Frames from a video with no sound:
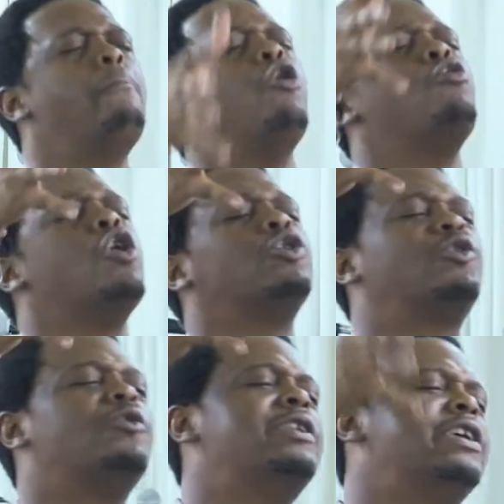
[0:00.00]
but we
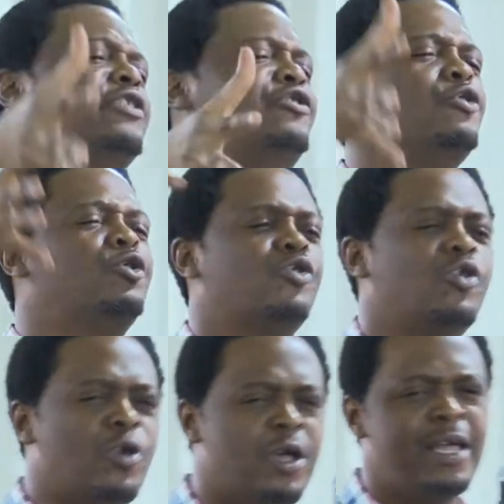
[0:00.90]
also need you
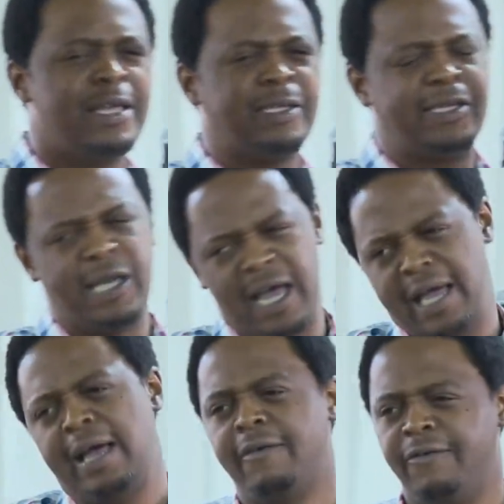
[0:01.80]
to
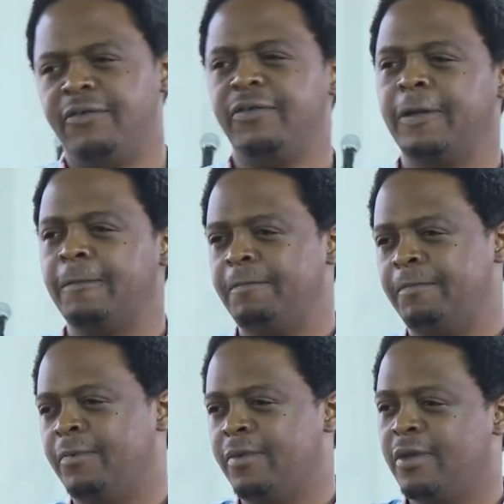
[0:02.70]
serve
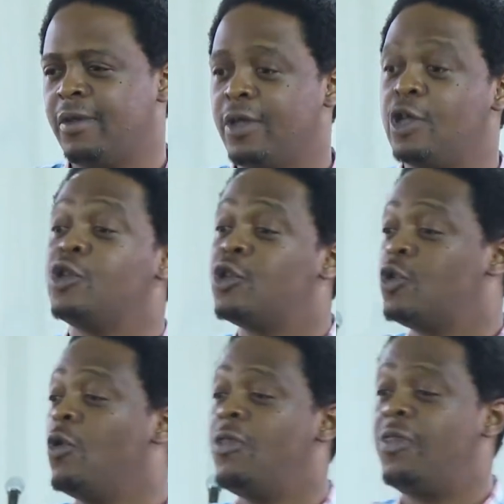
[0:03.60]

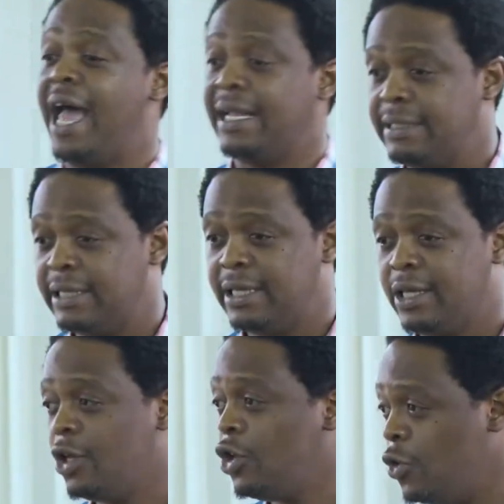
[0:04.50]
so that
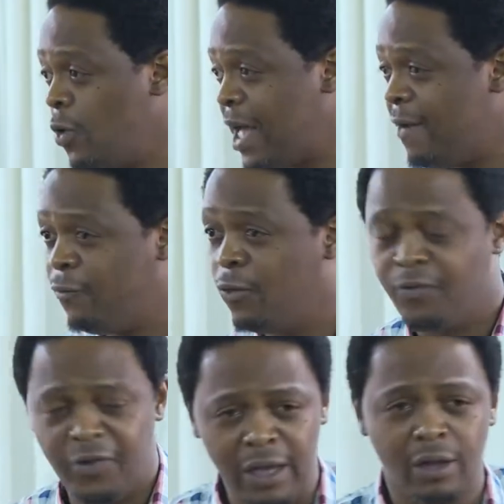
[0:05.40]
you can
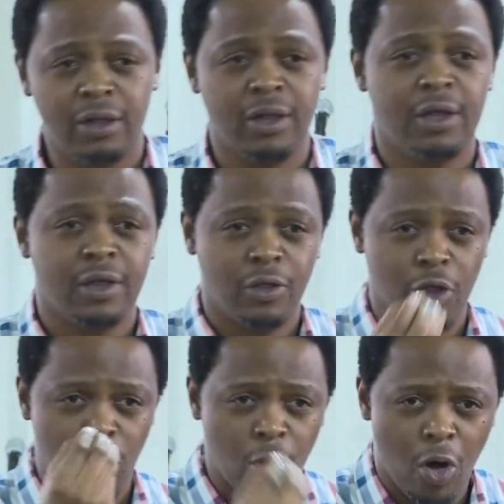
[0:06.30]
fulfill
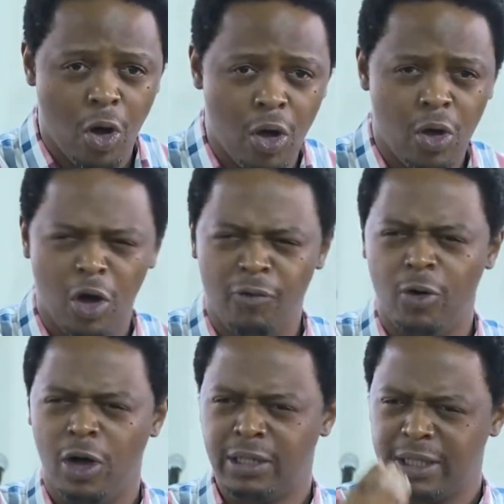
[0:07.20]
the law of
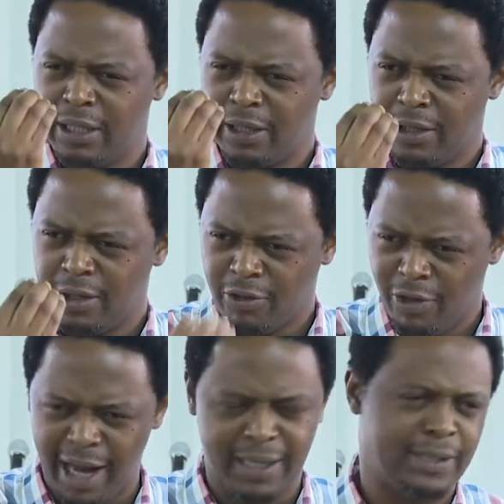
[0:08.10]
what?
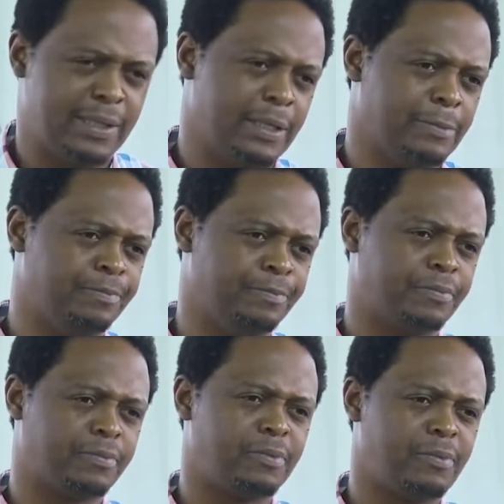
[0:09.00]
Christ.
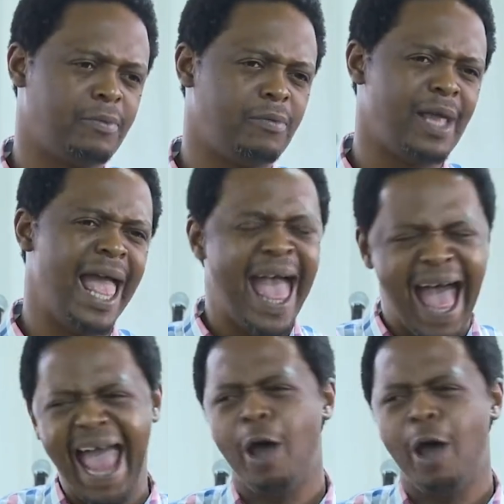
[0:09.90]
I